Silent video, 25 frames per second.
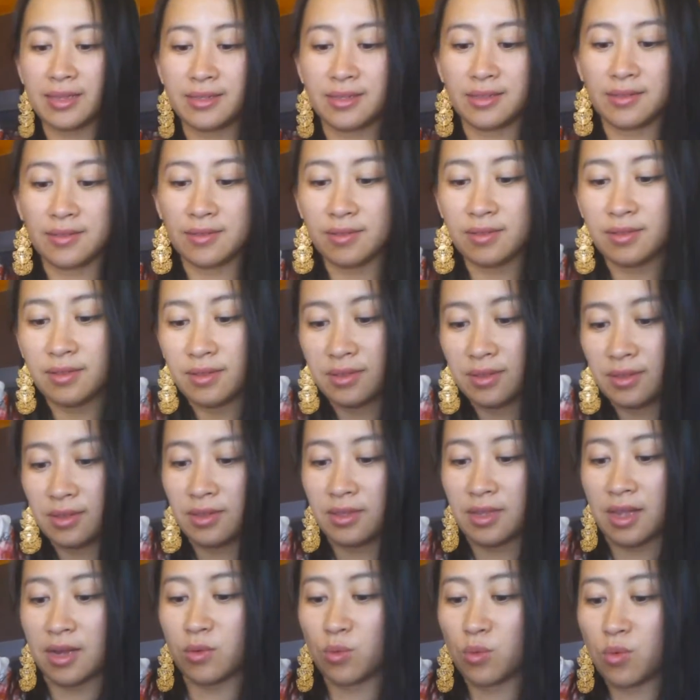add
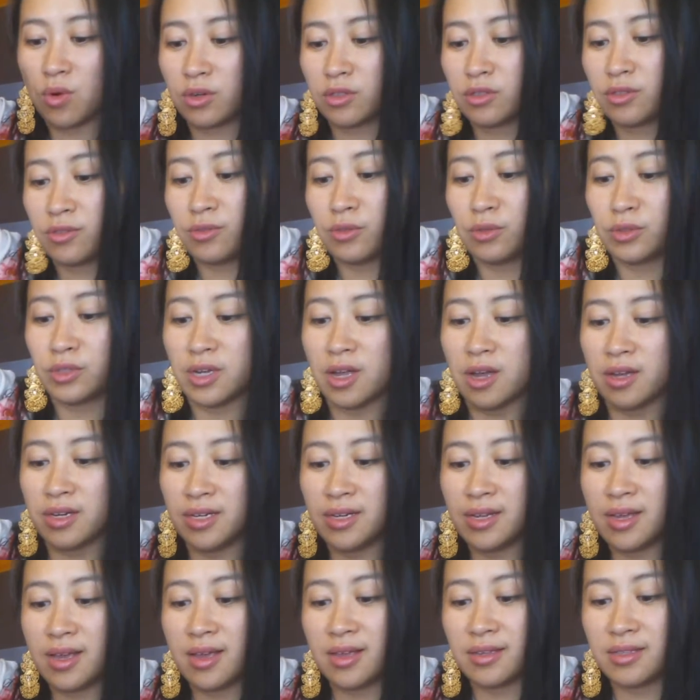that wonderful
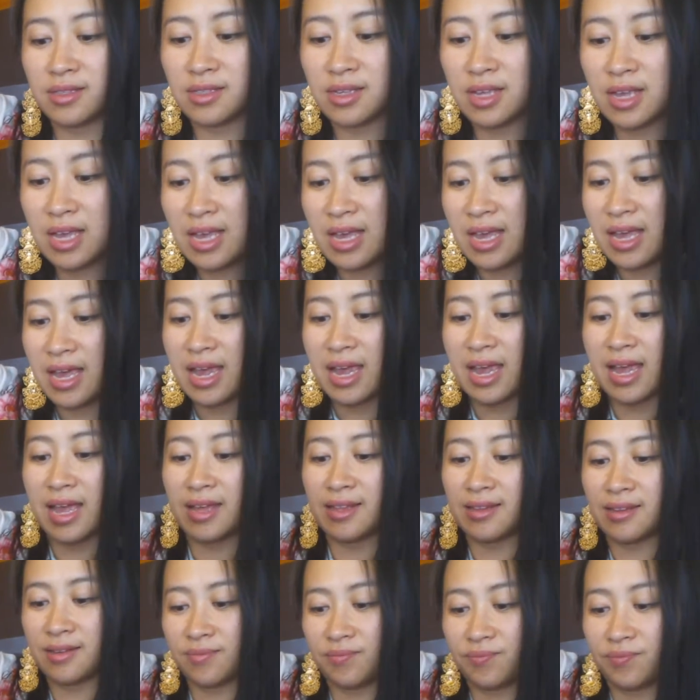nuttiness
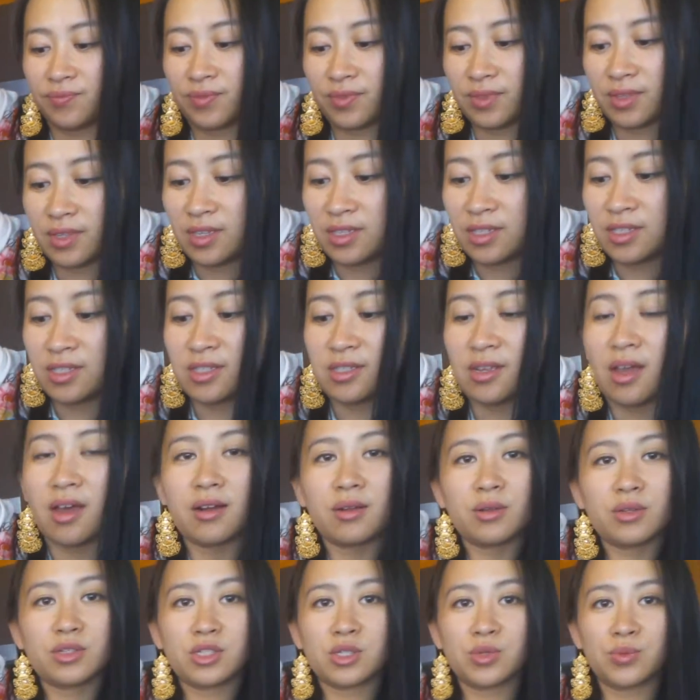and
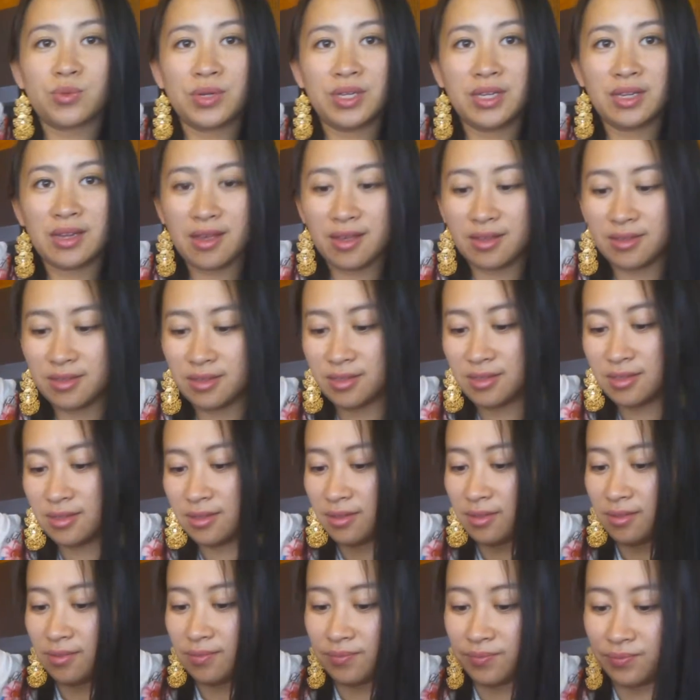subtle sweetness.
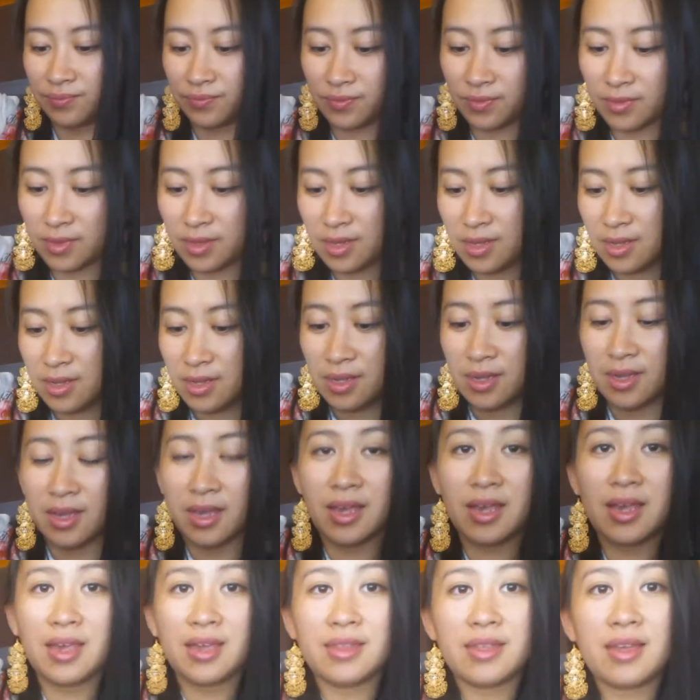
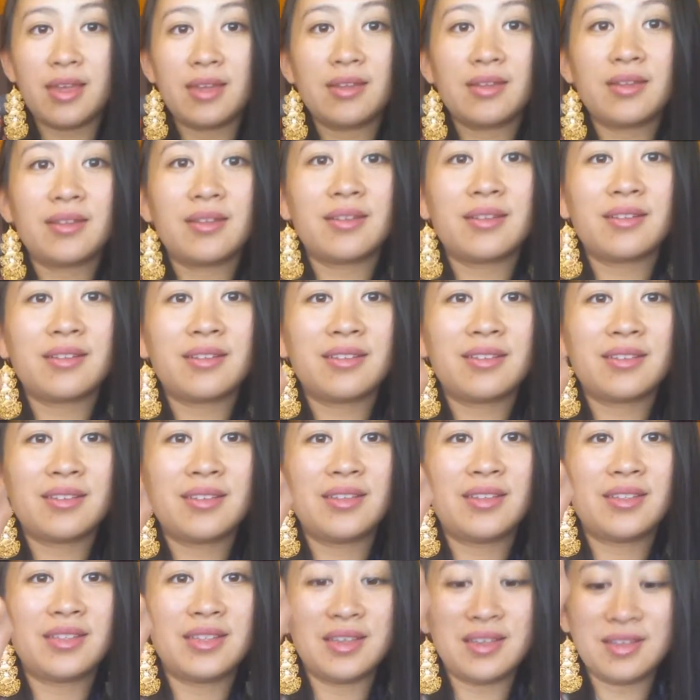And then,
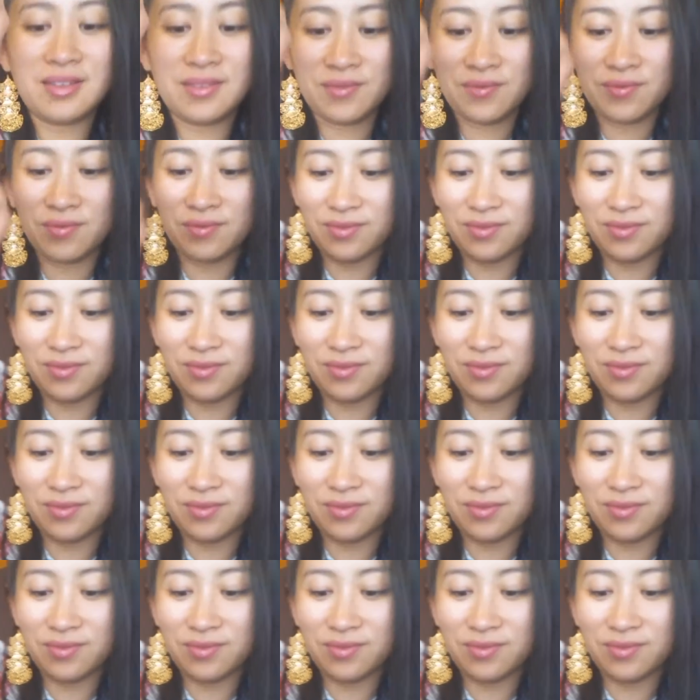you see?